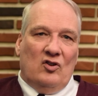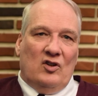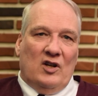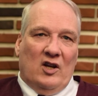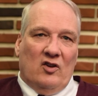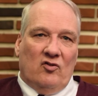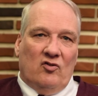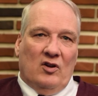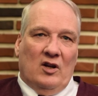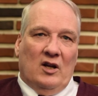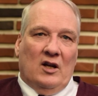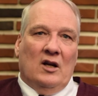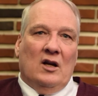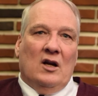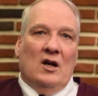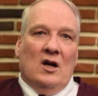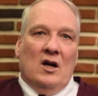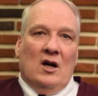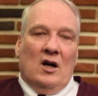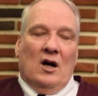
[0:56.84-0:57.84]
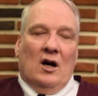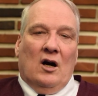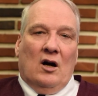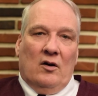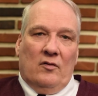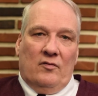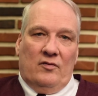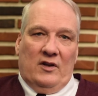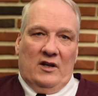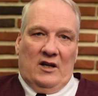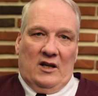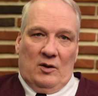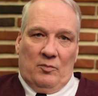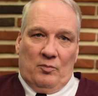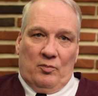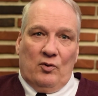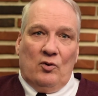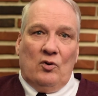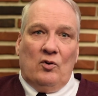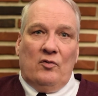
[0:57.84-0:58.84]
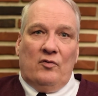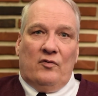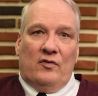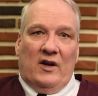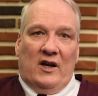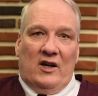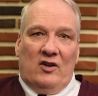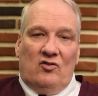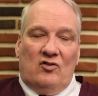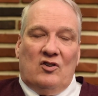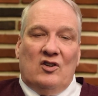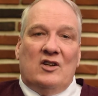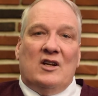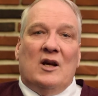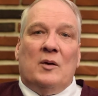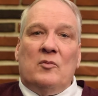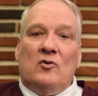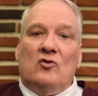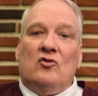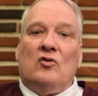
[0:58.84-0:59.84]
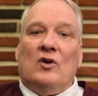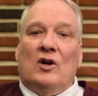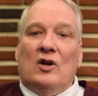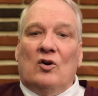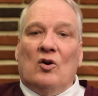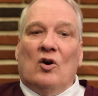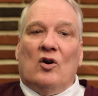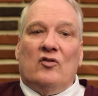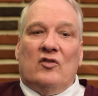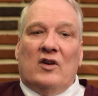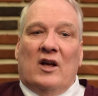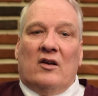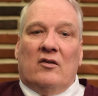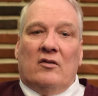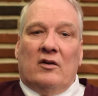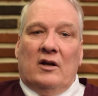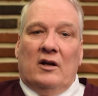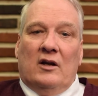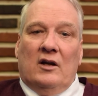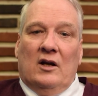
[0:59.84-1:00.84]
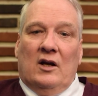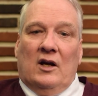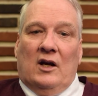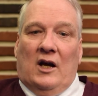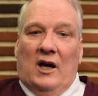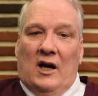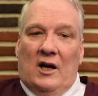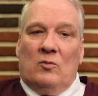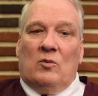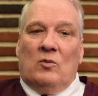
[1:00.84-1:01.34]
testing of the improve phase to demonstrate causality. And